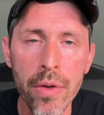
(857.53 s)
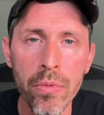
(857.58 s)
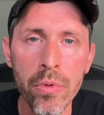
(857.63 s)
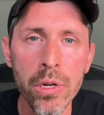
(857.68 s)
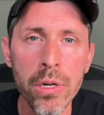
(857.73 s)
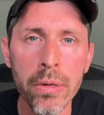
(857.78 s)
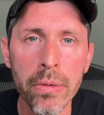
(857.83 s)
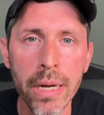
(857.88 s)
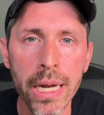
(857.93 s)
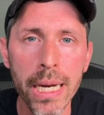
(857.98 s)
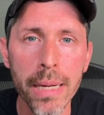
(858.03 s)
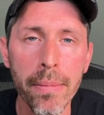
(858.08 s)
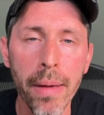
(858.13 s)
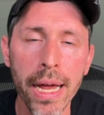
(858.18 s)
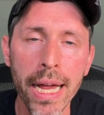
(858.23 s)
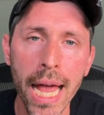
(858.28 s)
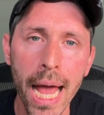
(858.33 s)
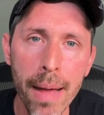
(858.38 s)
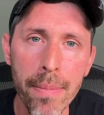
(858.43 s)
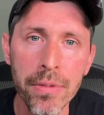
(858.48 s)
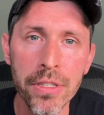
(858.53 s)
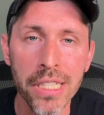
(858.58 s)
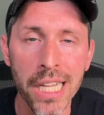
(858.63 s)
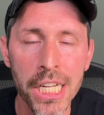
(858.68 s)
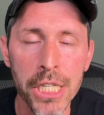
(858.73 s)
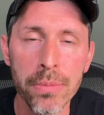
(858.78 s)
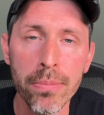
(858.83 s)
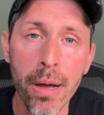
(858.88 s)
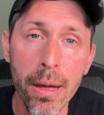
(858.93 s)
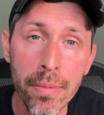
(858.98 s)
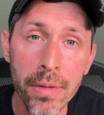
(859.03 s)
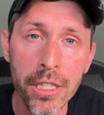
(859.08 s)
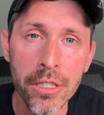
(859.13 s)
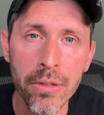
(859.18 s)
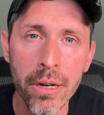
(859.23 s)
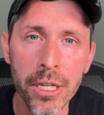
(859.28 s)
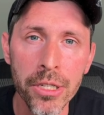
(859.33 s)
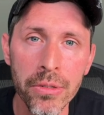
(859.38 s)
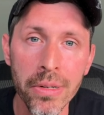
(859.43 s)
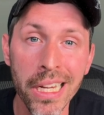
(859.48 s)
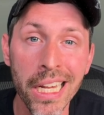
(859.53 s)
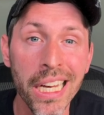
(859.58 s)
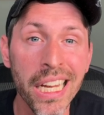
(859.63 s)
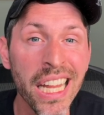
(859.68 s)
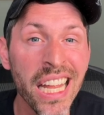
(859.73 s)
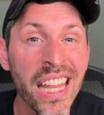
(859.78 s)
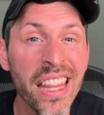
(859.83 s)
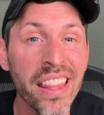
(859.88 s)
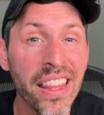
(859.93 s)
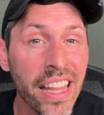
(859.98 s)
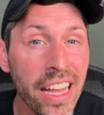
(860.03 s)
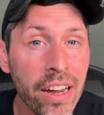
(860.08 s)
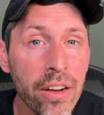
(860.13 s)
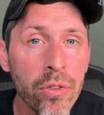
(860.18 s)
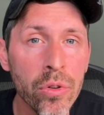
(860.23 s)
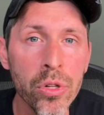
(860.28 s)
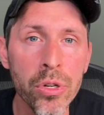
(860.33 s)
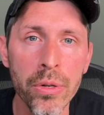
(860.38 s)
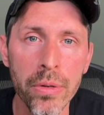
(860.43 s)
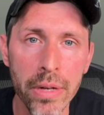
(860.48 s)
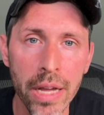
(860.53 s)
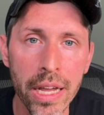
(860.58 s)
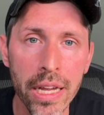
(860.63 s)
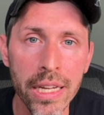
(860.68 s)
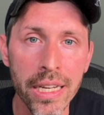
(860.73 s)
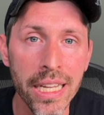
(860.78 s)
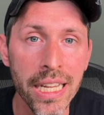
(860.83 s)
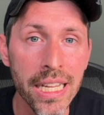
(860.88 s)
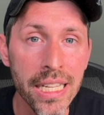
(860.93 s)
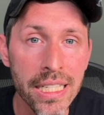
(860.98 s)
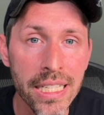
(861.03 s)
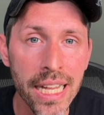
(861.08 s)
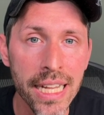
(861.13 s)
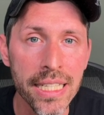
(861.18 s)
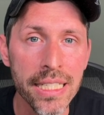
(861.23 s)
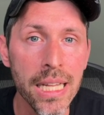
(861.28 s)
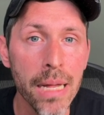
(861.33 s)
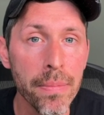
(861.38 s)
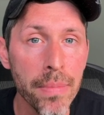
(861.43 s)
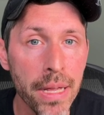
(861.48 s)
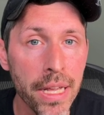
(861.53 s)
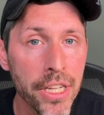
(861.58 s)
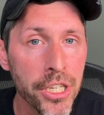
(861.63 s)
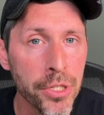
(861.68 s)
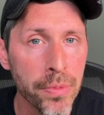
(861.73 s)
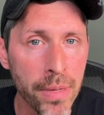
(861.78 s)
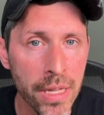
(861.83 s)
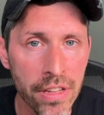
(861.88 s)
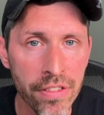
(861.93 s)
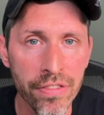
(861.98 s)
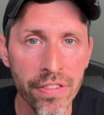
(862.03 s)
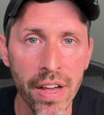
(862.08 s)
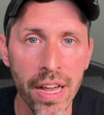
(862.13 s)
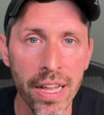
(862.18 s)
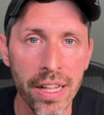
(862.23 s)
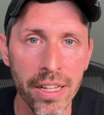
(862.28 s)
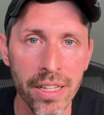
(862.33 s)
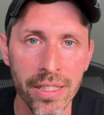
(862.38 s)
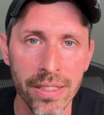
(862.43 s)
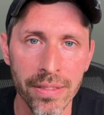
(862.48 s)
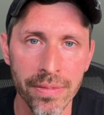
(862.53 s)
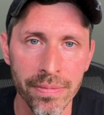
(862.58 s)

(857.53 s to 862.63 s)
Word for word: we'll create a my app slash public directory, and in there we'll create an index.php file.